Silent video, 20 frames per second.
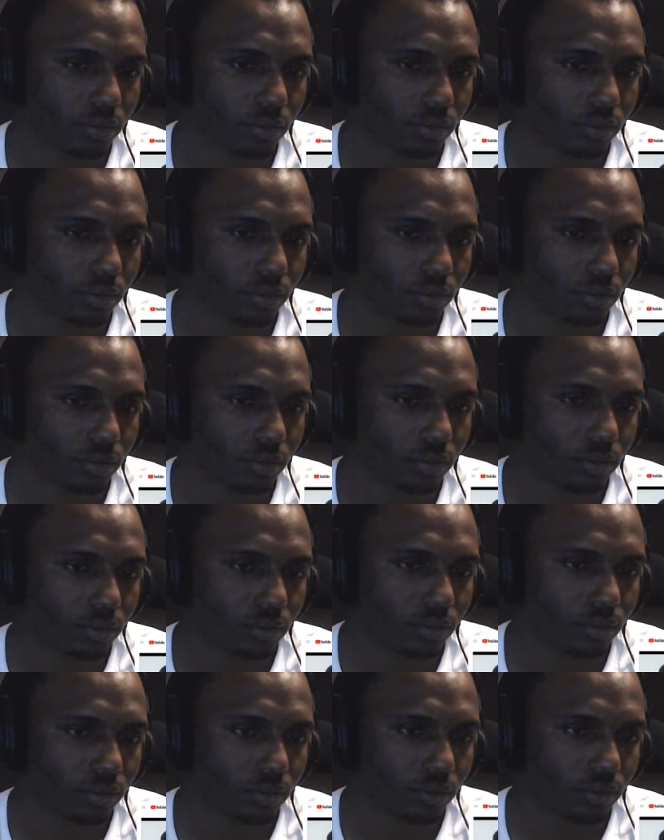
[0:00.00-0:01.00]

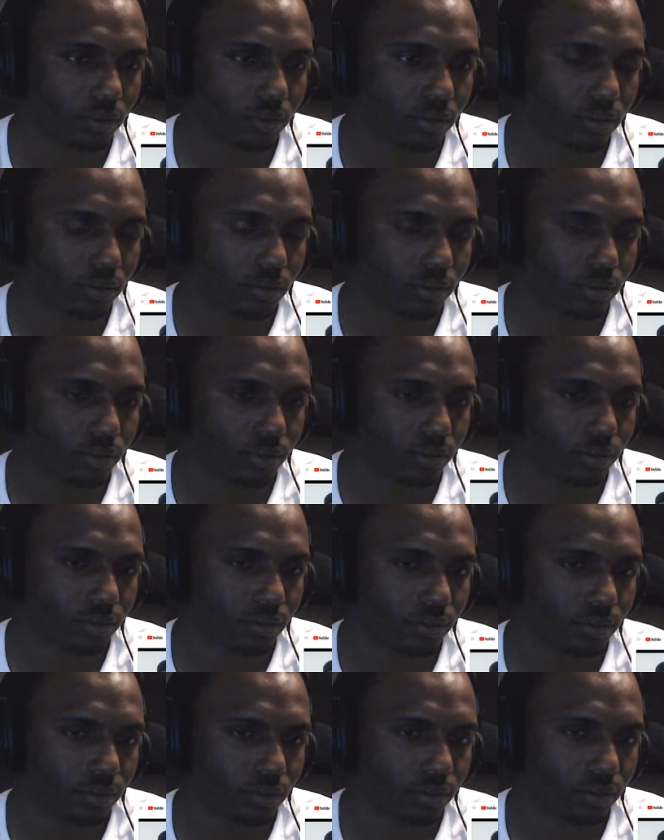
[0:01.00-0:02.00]

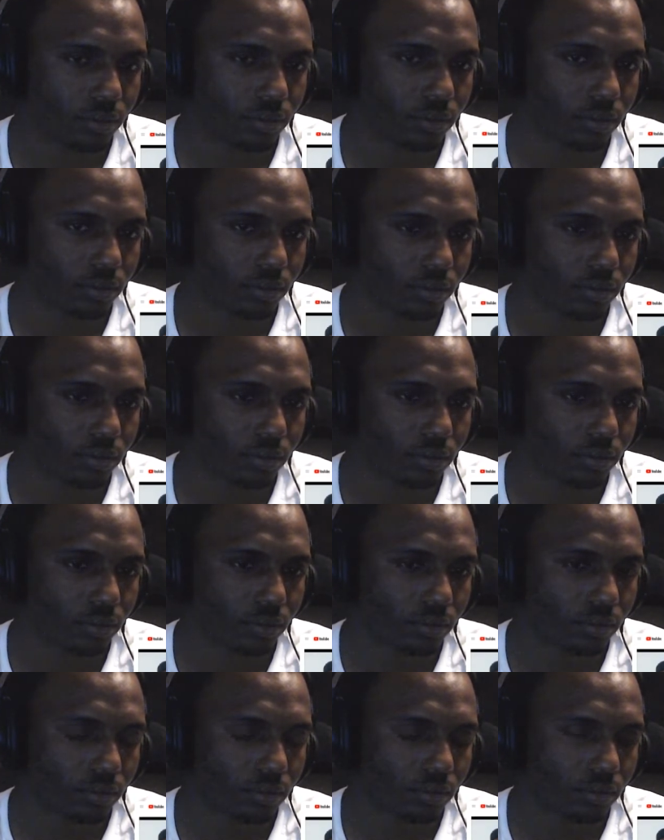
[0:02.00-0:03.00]

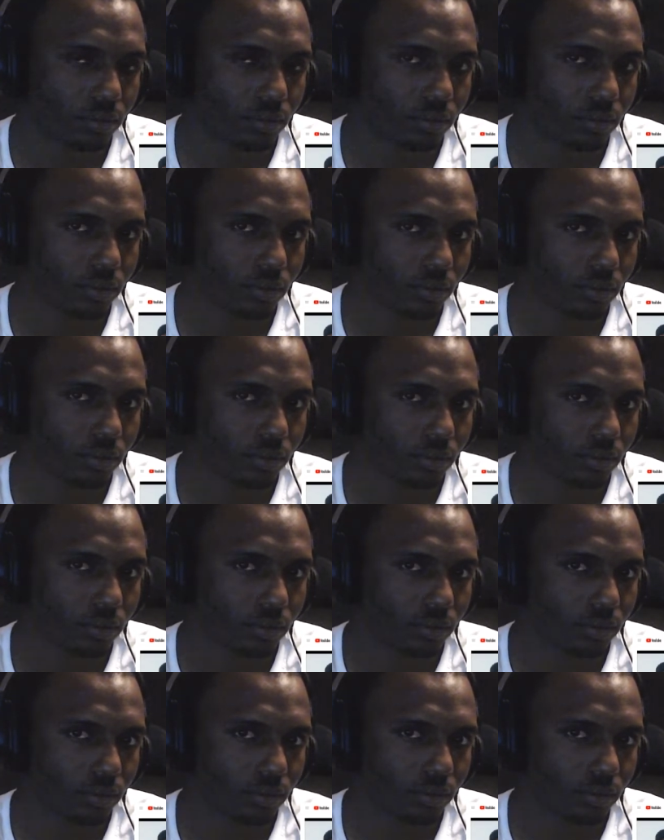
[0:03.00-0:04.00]

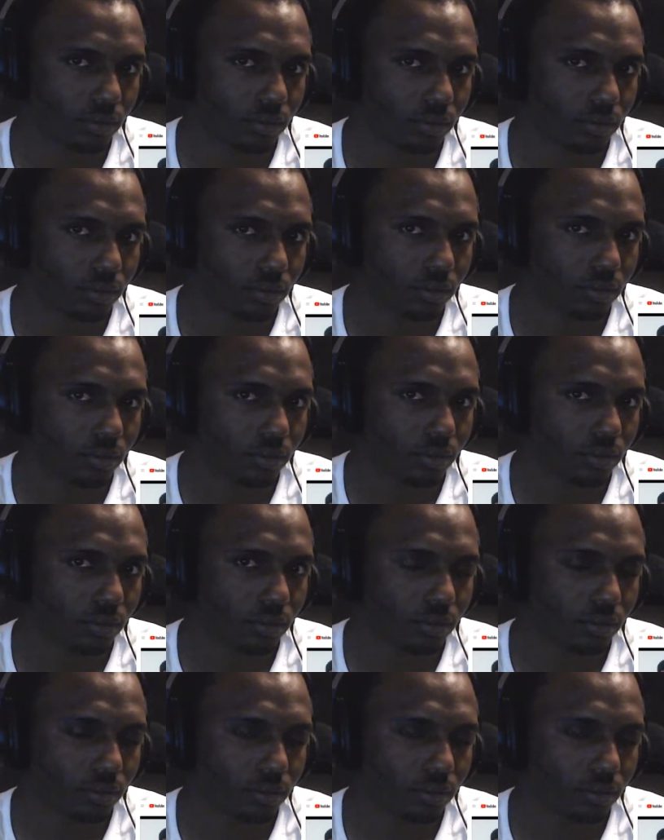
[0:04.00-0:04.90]
No one is speaking in this clip.